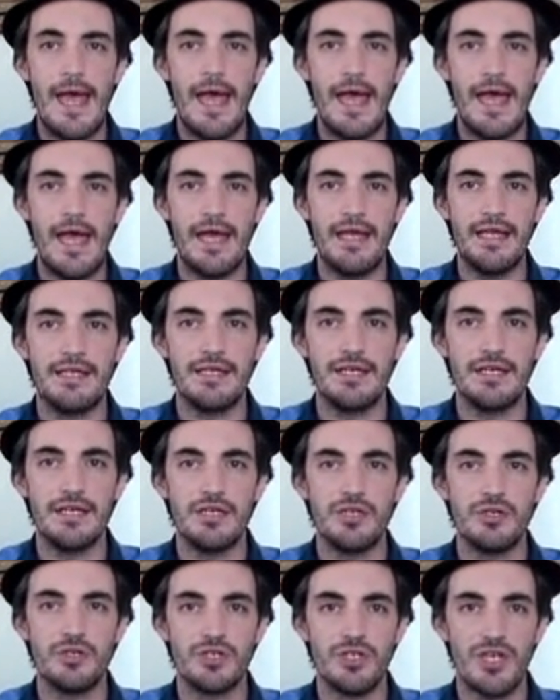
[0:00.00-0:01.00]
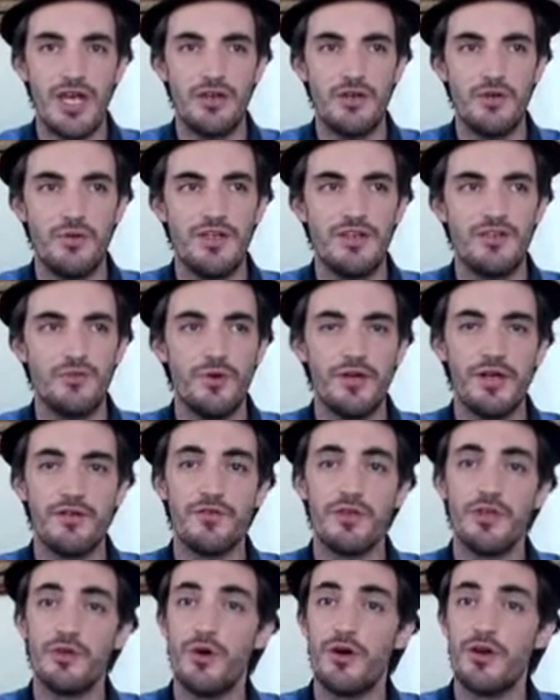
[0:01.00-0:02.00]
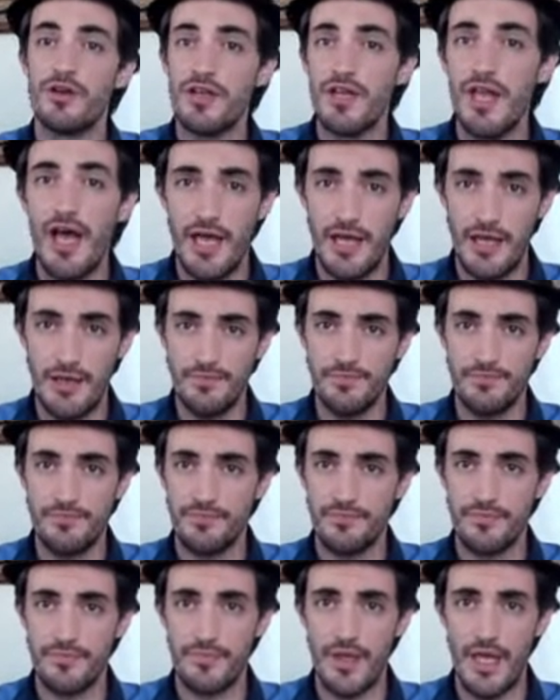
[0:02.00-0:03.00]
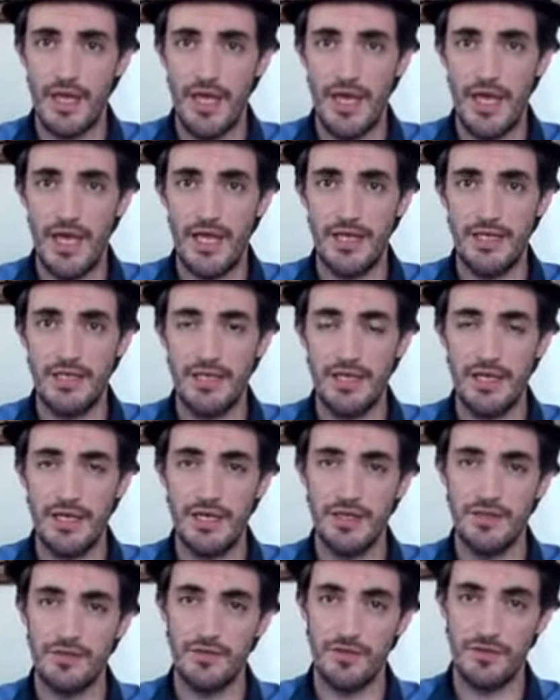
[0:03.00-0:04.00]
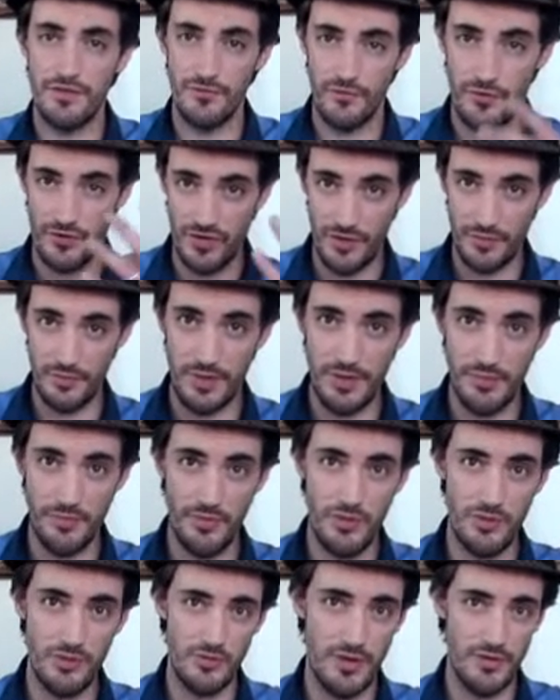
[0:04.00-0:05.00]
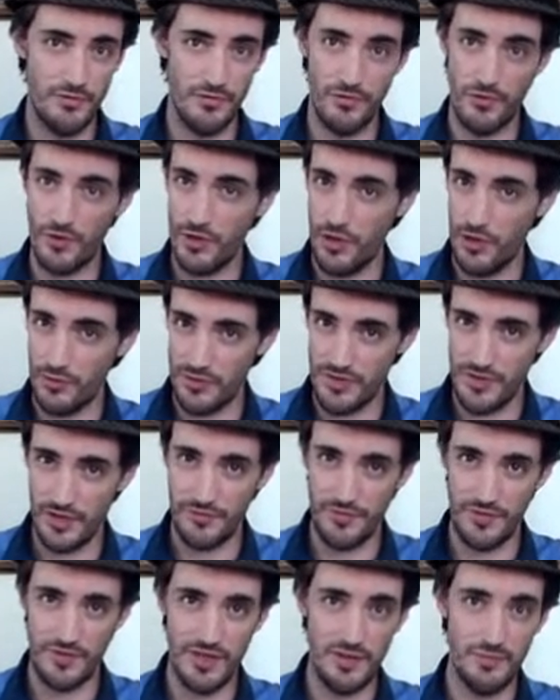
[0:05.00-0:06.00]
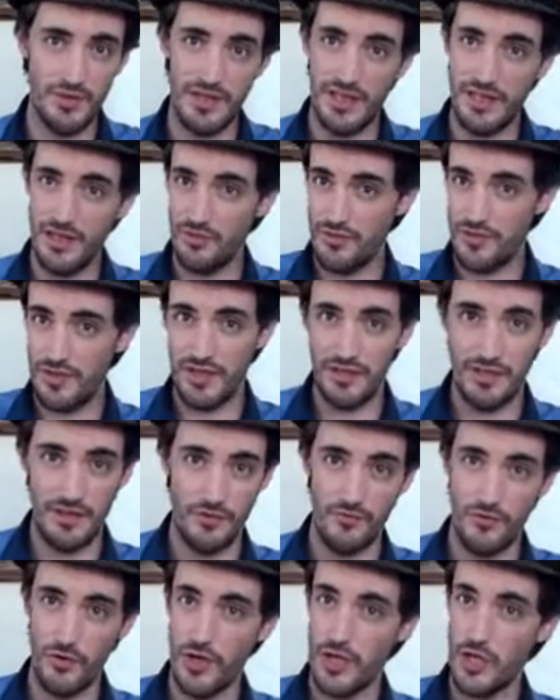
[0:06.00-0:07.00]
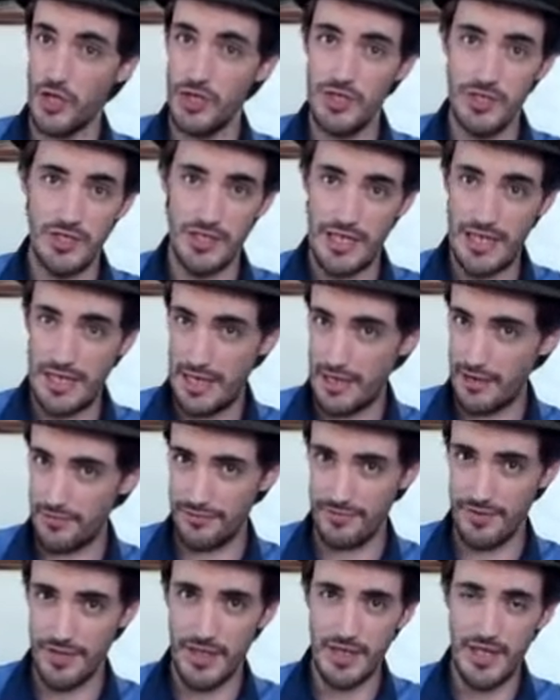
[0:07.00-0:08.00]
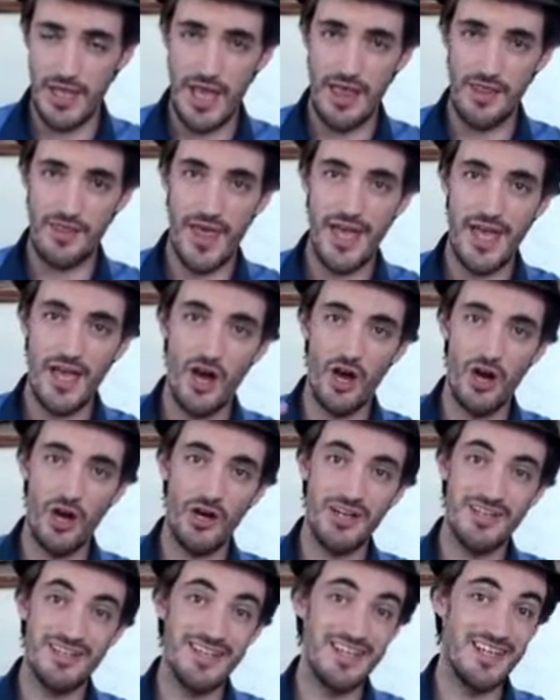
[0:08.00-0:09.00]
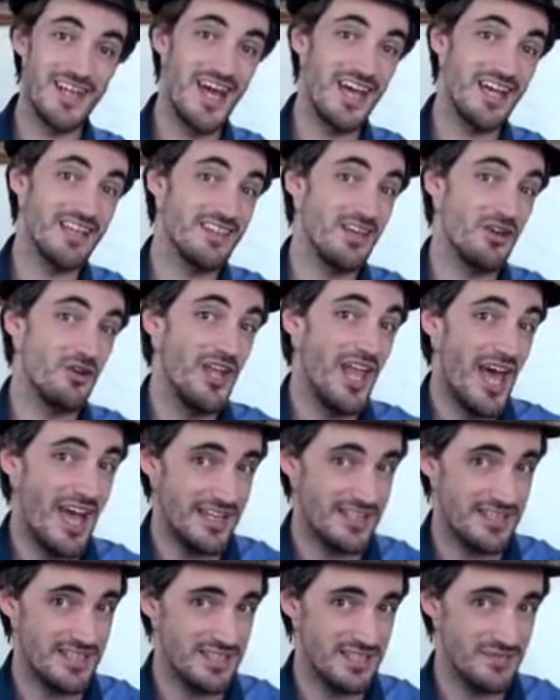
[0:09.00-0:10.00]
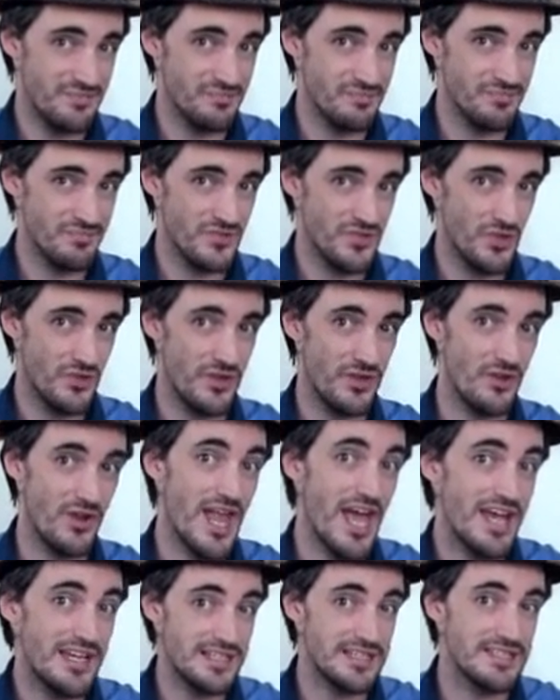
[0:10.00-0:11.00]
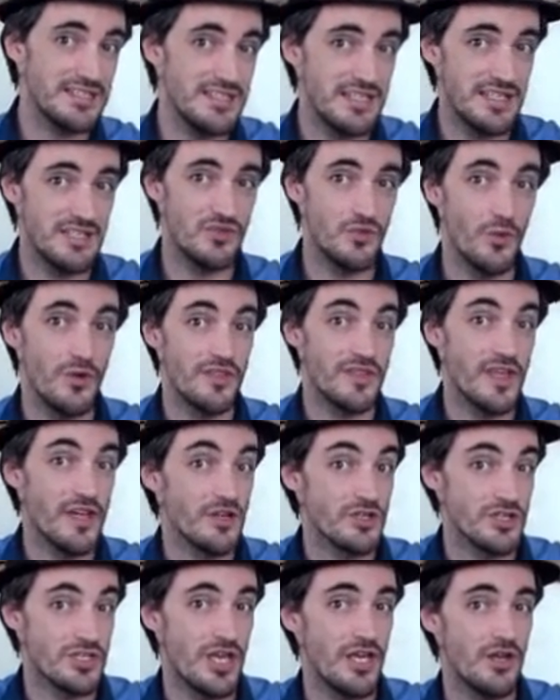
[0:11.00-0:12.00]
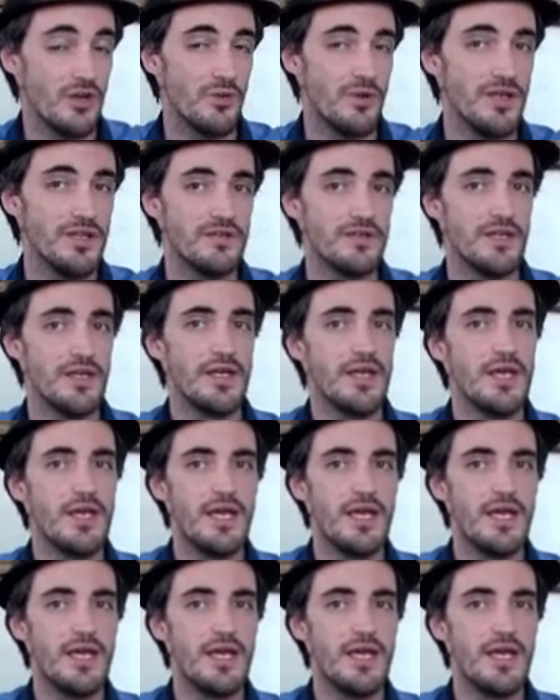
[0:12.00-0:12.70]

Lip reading: And your shadow is whatever you are denying. And so for some people who have a very low self-esteem and they don't think they're very good enough, they are denying their light. So their light is what their shadow is.